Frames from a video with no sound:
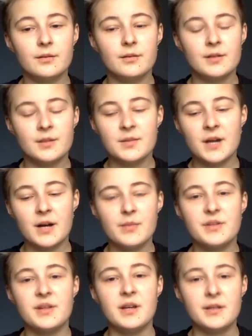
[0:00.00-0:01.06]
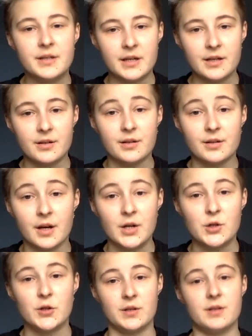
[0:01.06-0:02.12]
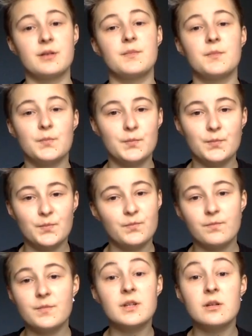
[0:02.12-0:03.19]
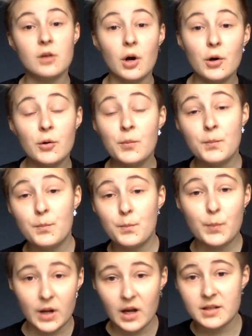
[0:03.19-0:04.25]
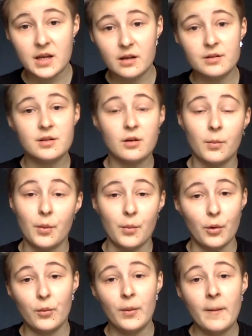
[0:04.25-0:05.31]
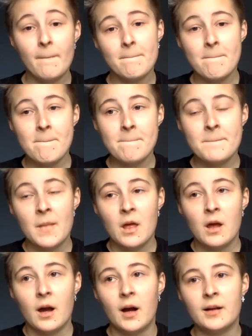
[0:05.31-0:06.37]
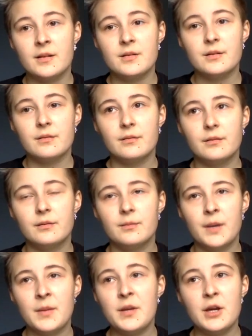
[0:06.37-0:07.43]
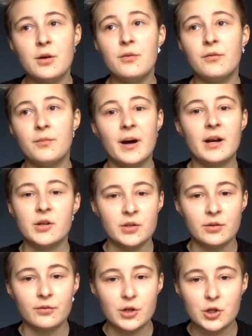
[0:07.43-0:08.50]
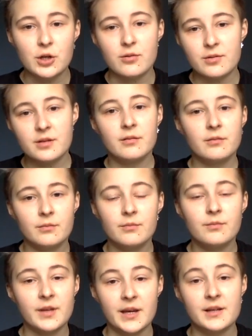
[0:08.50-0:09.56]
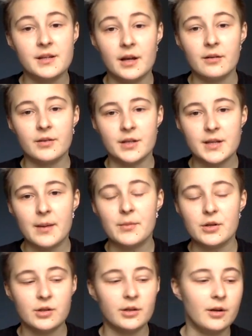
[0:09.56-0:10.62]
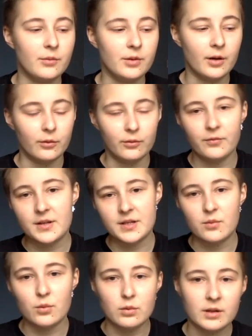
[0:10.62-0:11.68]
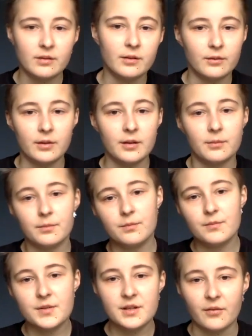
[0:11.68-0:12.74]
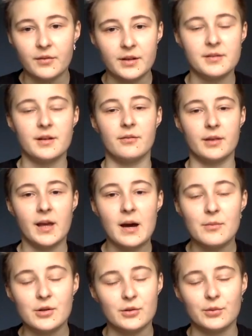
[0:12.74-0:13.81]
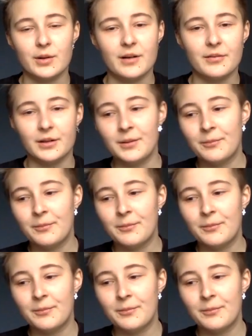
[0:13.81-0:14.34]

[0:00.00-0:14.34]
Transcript: Sometimes these things are just so bloody unstoppable, and maybe you've managed to reduce the extent of the damage, you know, with the whole fizzy water or the stuffing yourself with cabbage or whatever.